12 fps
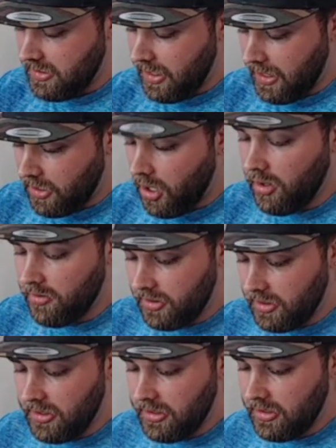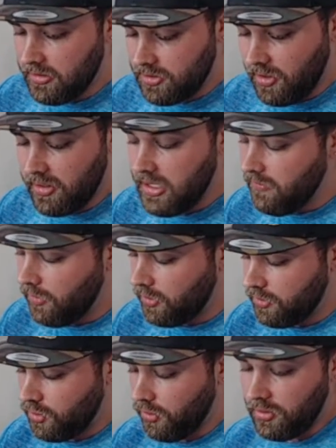The Evil
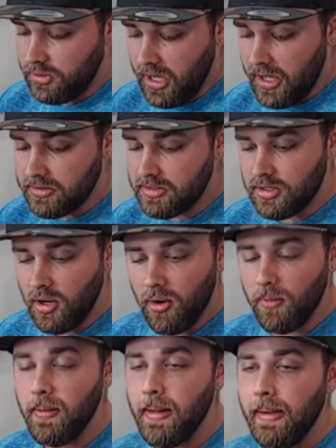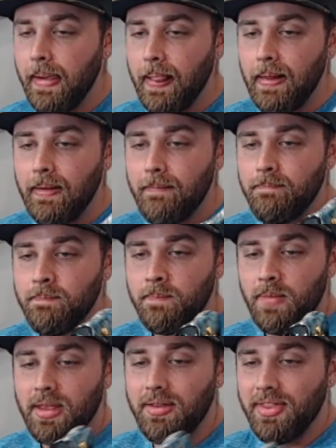controller does. So
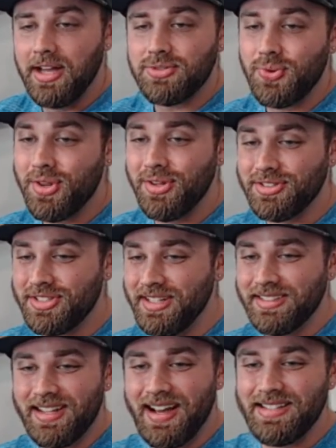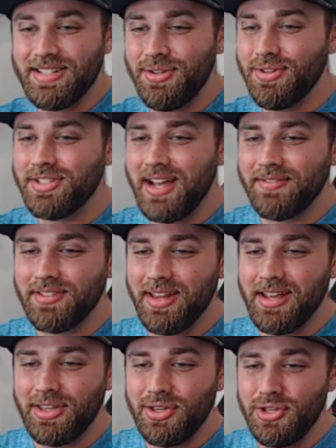that's one of those things, guys, that you just have to
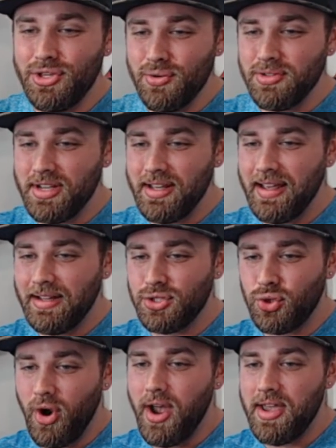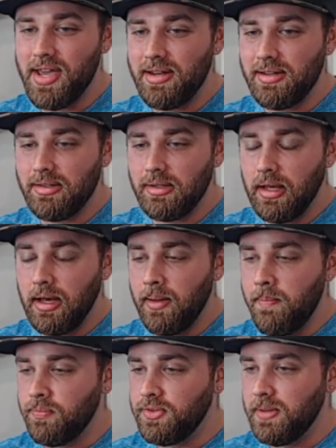like use it and try it
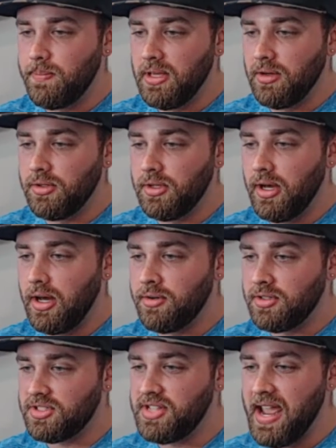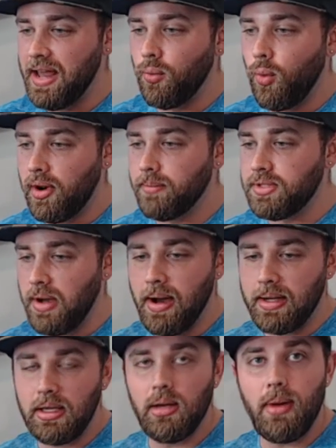to be able to understand what I'm
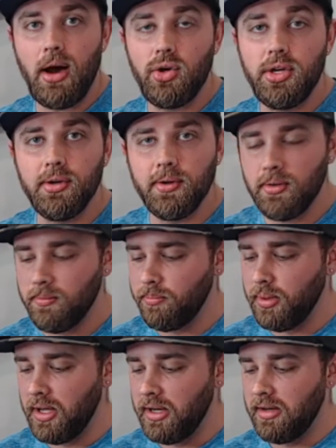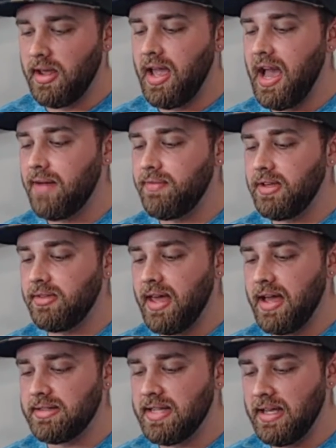talking about here. But having
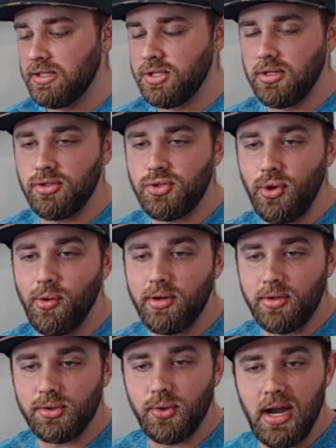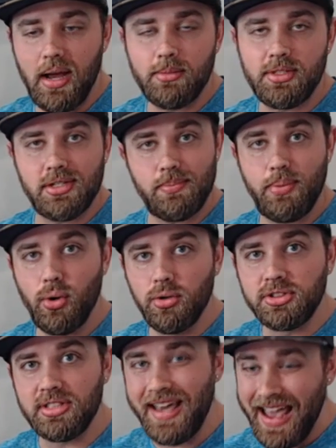that tension at 200 grams as
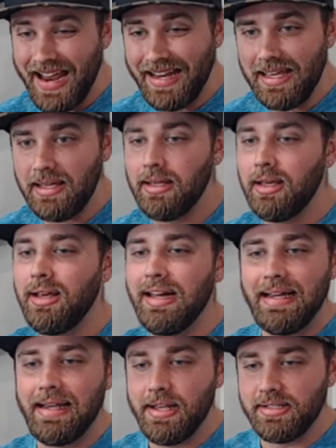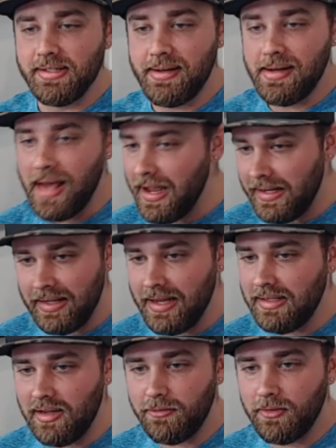opposed to 80 is night and day
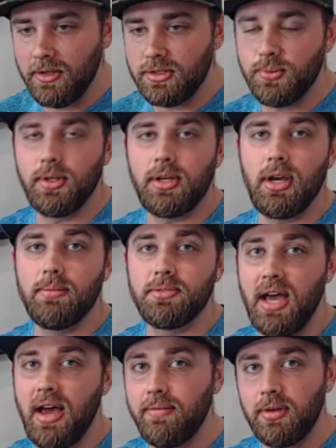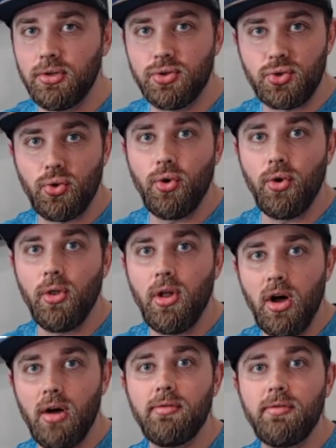difference when it comes to having control
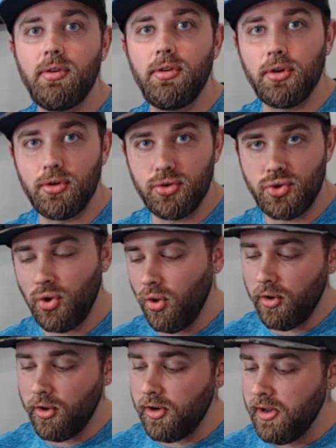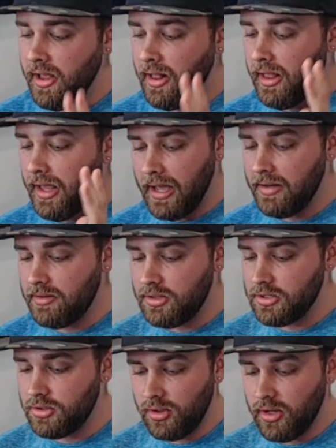of your controller and
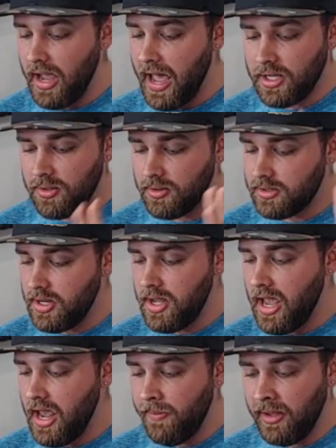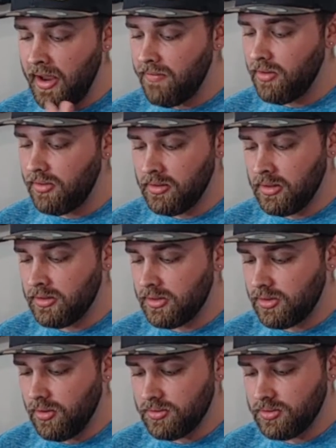just your accuracy, aiming, everything that
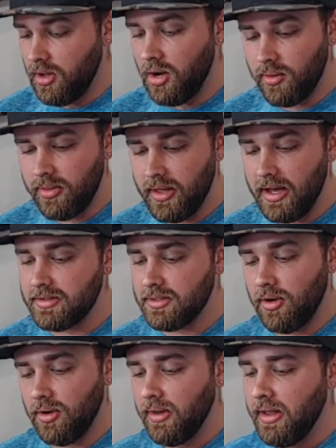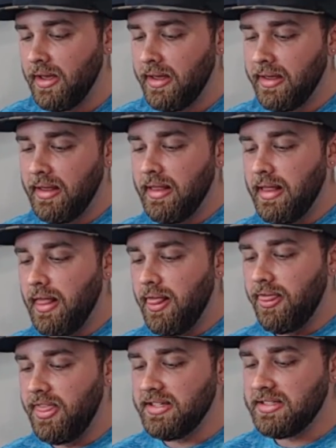just goes along with that. So
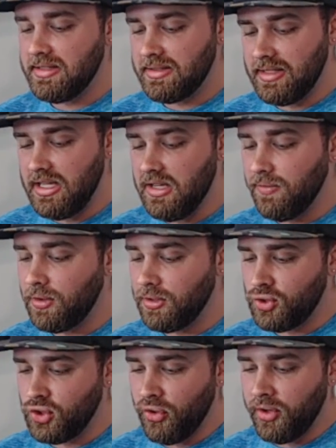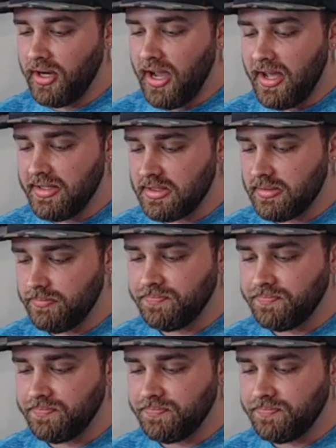this is the Evil controller, guys.